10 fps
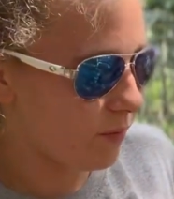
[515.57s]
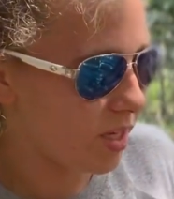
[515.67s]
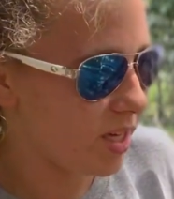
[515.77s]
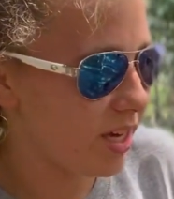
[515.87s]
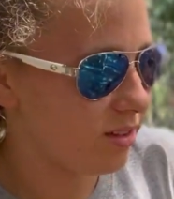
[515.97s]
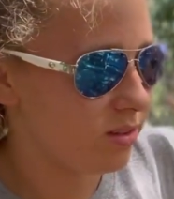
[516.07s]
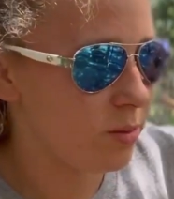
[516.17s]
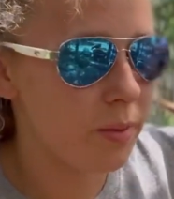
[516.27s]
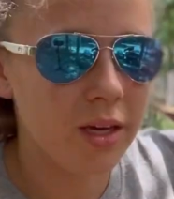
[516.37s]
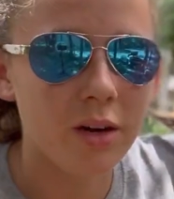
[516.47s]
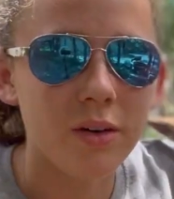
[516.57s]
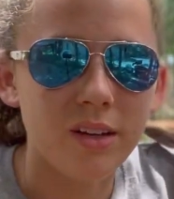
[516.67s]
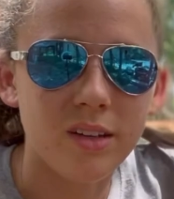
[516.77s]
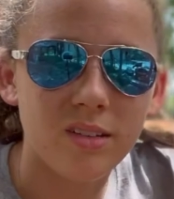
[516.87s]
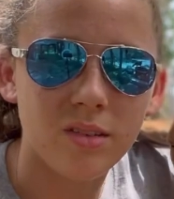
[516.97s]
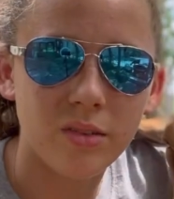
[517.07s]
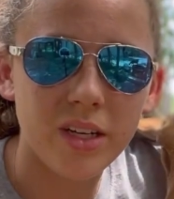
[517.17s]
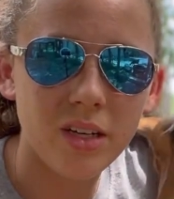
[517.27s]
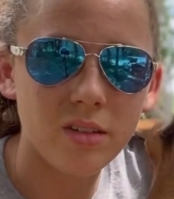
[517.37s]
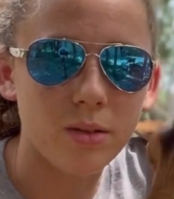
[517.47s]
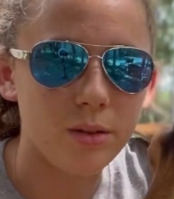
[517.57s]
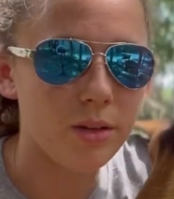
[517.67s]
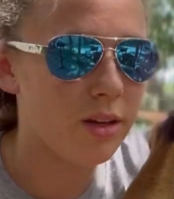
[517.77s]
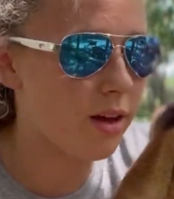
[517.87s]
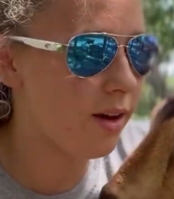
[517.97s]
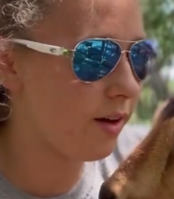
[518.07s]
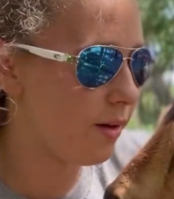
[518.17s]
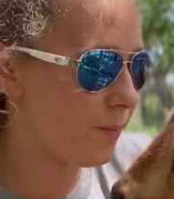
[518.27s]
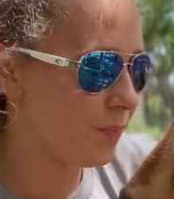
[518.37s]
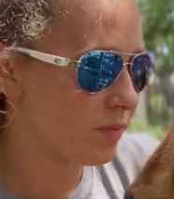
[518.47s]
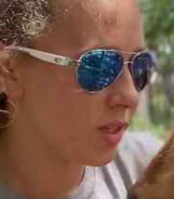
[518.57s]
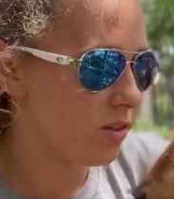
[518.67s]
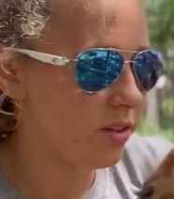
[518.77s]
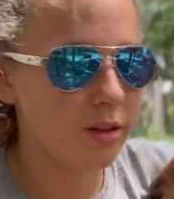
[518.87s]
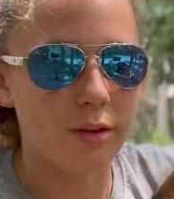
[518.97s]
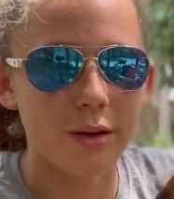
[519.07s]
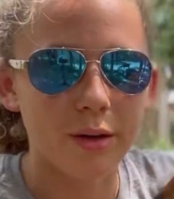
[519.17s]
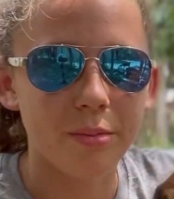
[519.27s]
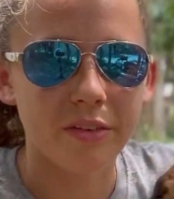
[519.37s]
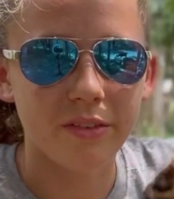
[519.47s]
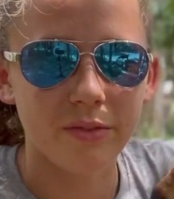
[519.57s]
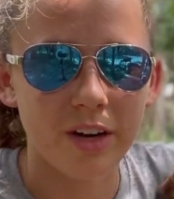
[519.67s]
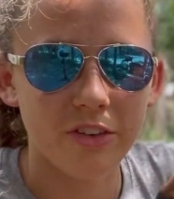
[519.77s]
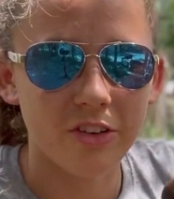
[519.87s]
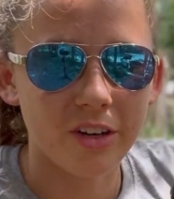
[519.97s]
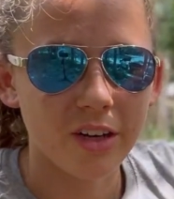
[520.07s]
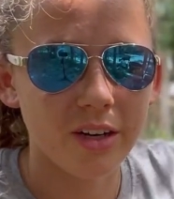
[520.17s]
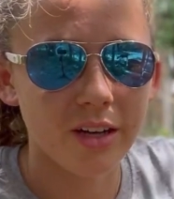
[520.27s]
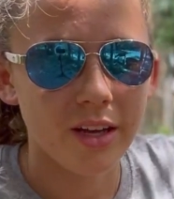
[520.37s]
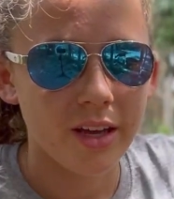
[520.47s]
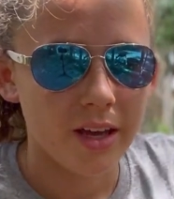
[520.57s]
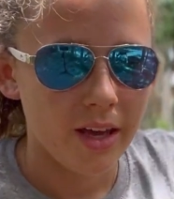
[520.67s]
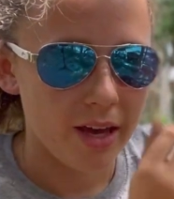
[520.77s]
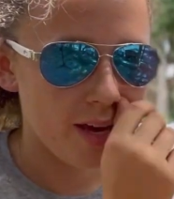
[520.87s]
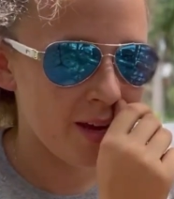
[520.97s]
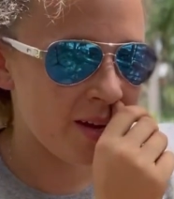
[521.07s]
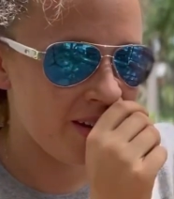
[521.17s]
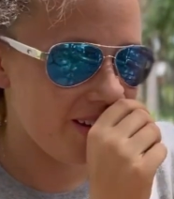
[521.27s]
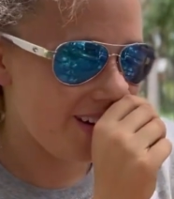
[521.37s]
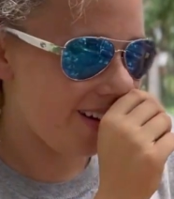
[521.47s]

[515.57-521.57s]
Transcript: yeah, so Mango is 3 years old. She's a third freshener, and